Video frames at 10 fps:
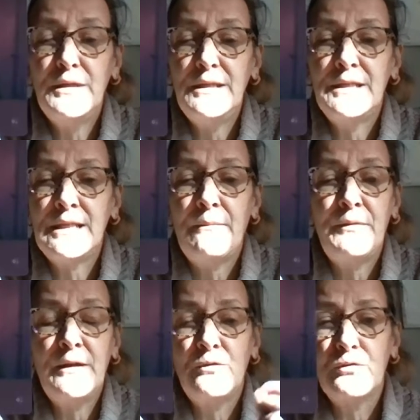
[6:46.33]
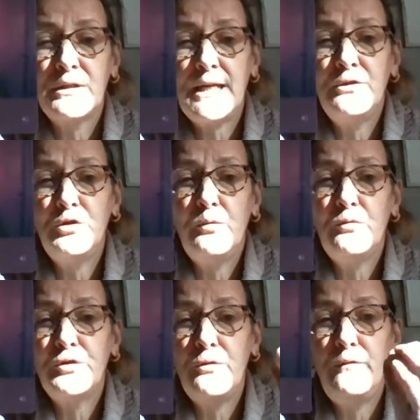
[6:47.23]
it's something not
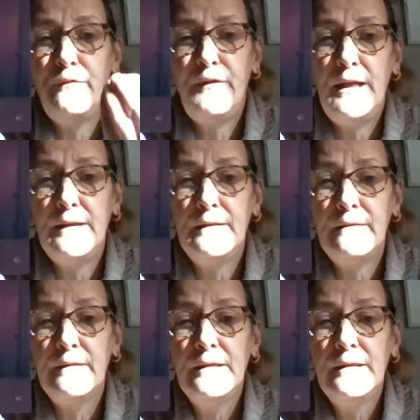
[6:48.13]
tangible, so you feel it